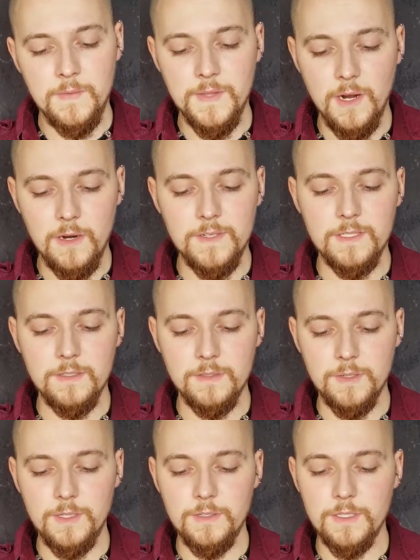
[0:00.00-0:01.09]
The Harvesters
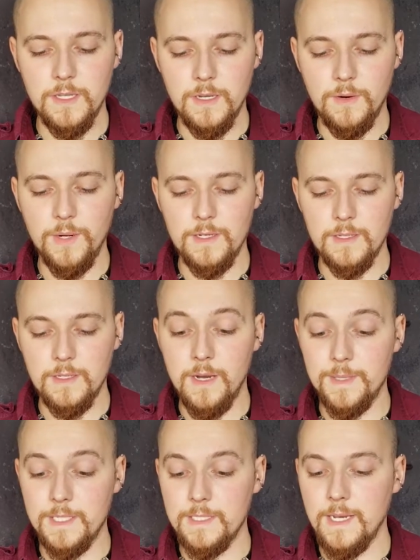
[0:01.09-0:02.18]
were usually quick to
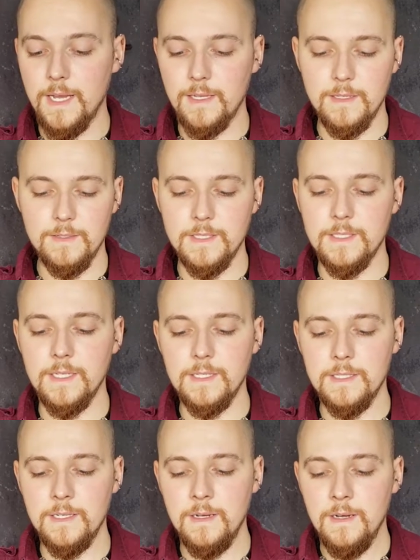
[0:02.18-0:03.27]
come and snag their deceased.